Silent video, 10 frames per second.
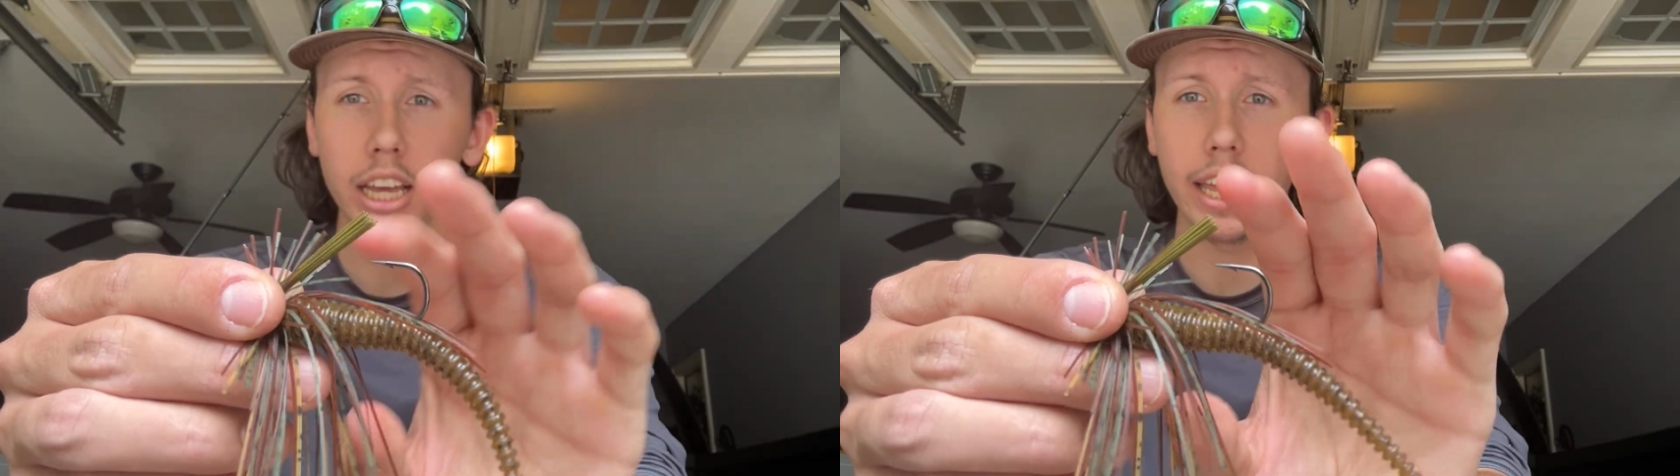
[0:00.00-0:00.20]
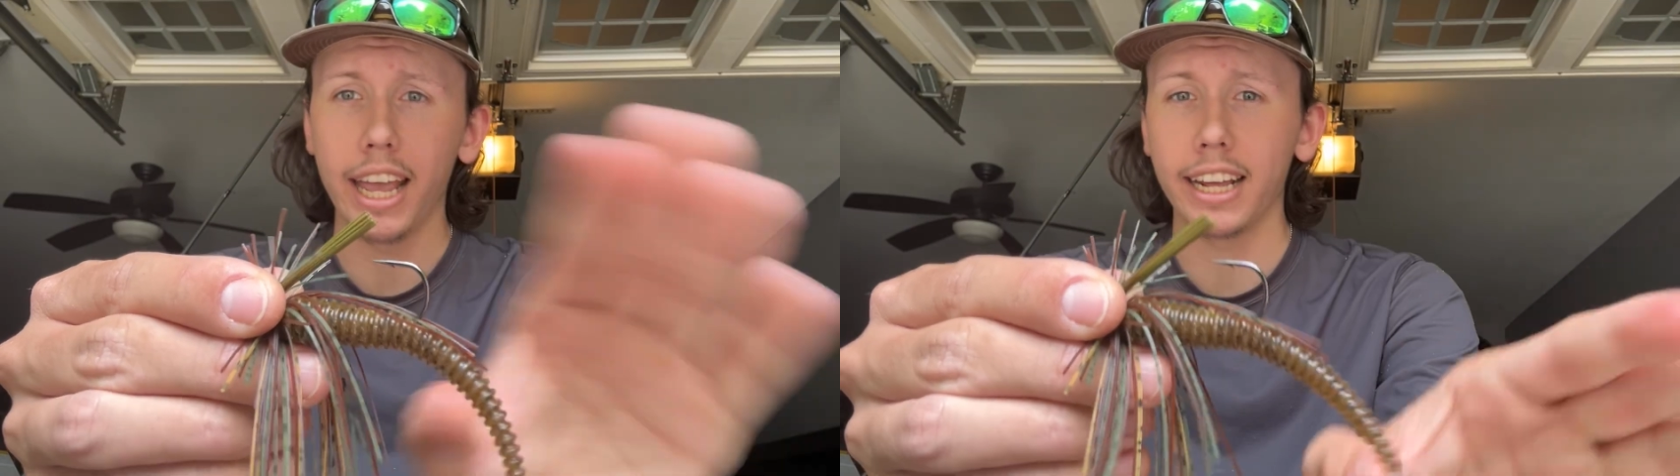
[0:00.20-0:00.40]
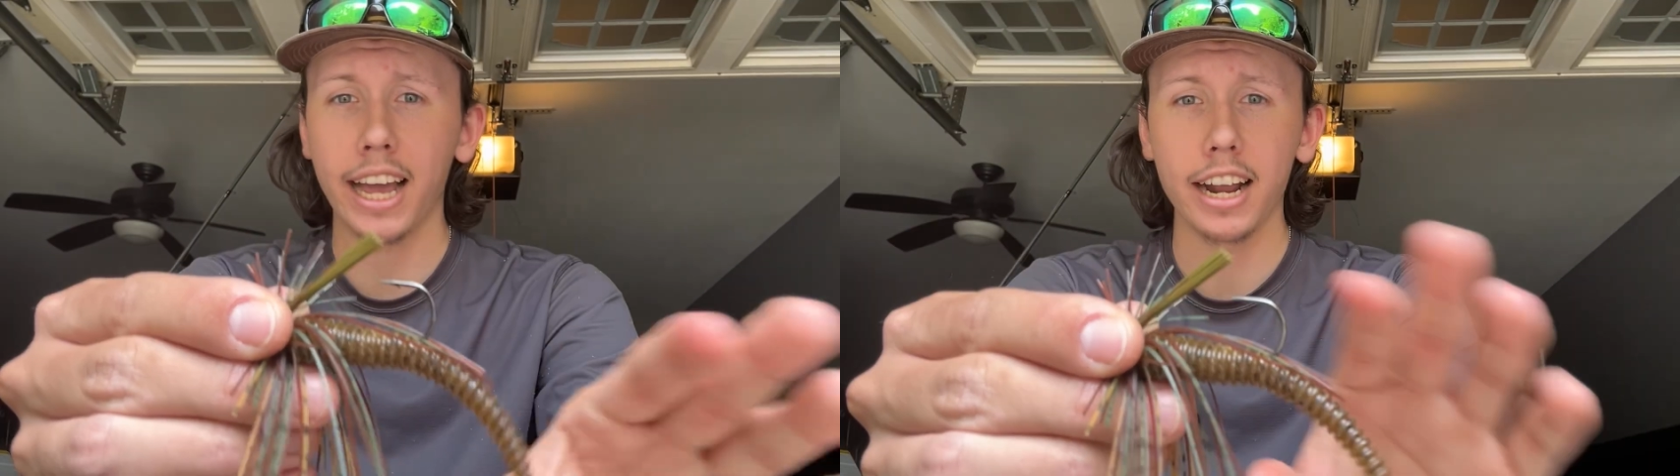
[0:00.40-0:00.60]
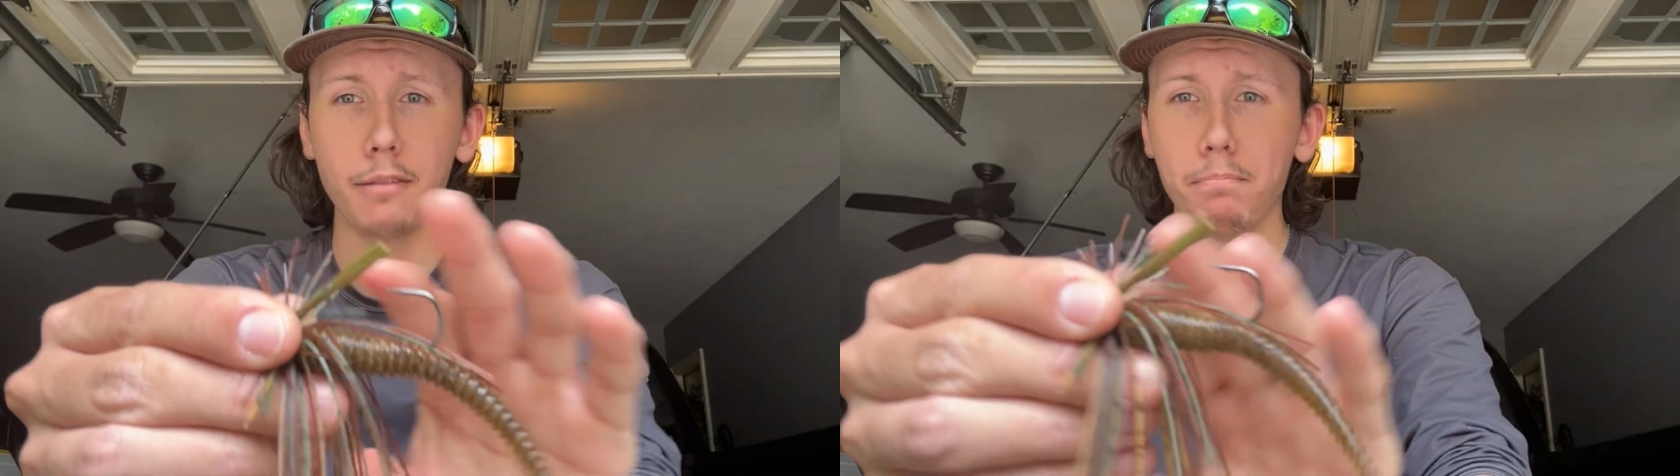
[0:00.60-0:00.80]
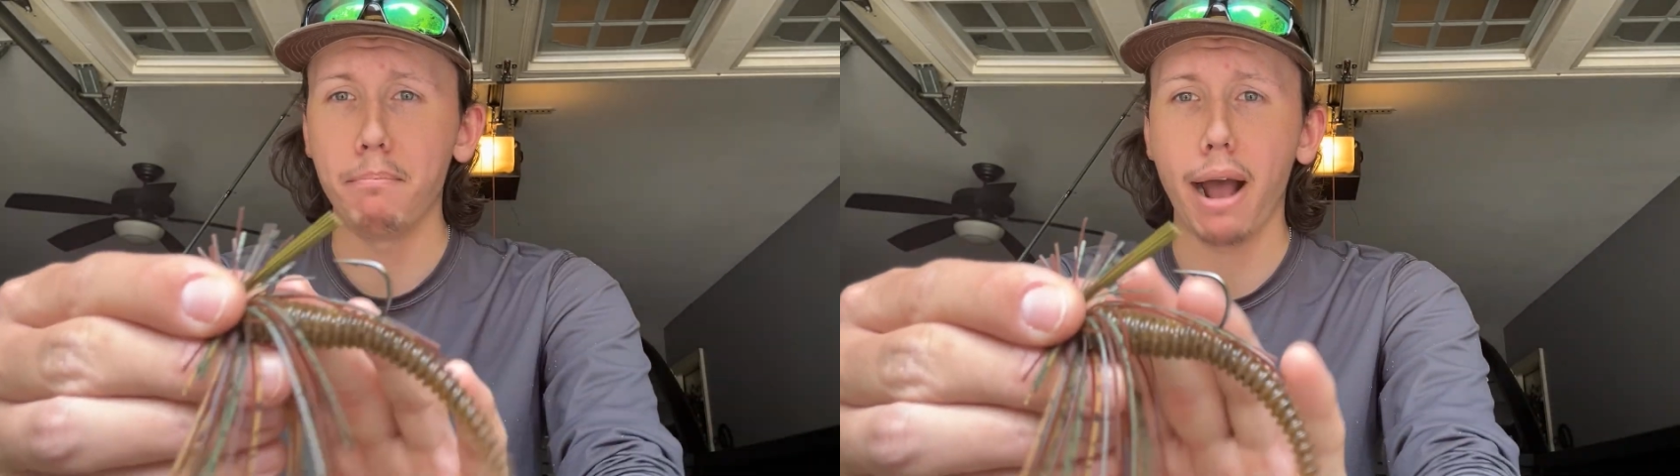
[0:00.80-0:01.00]
it kind of
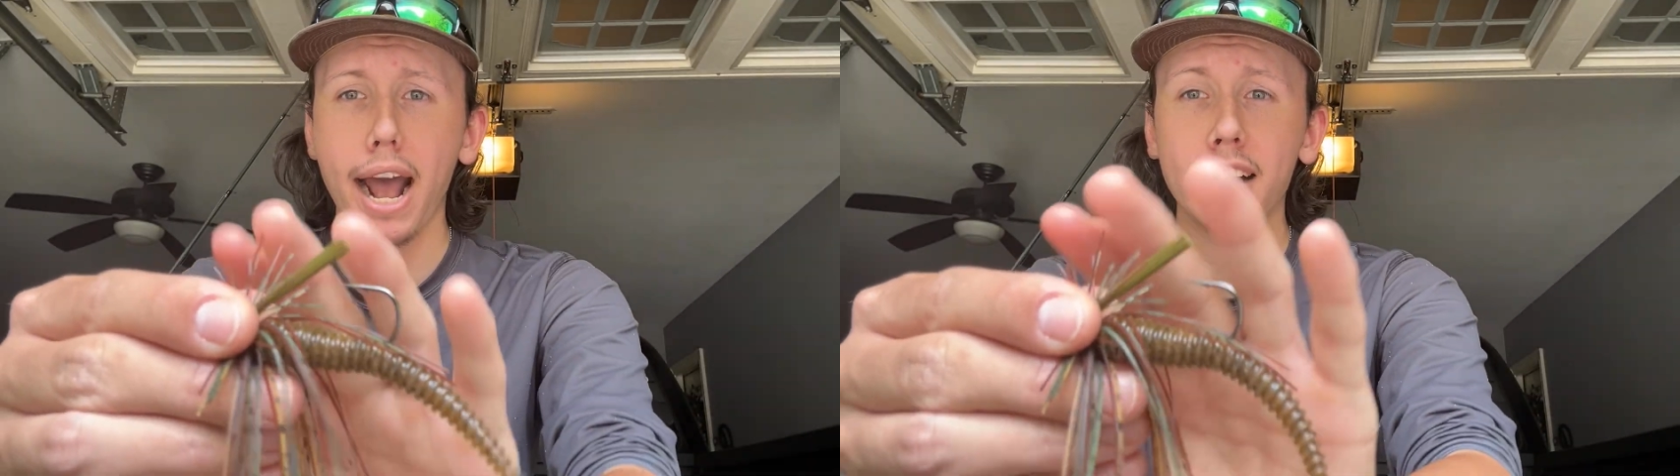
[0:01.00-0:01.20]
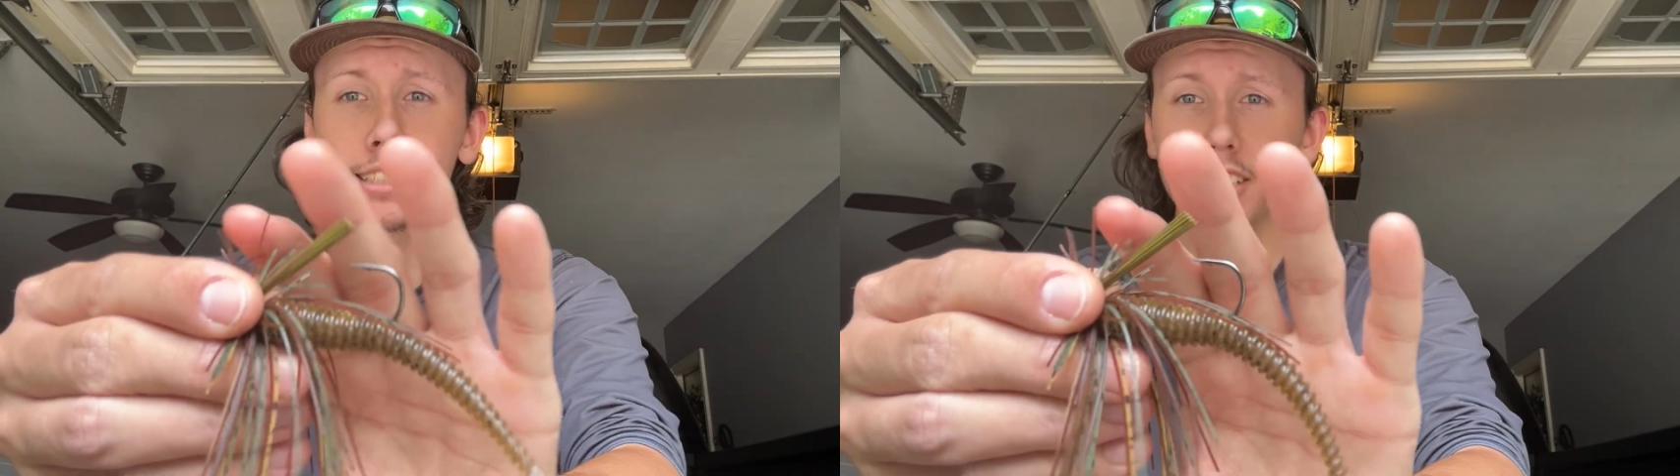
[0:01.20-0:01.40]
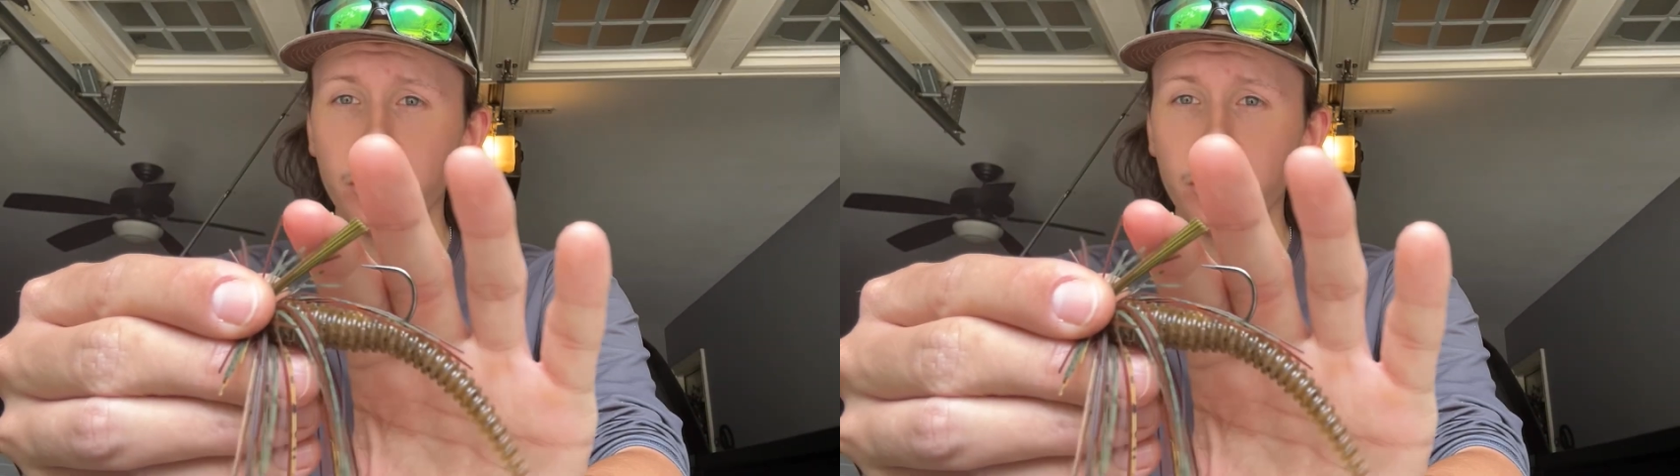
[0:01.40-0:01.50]
masks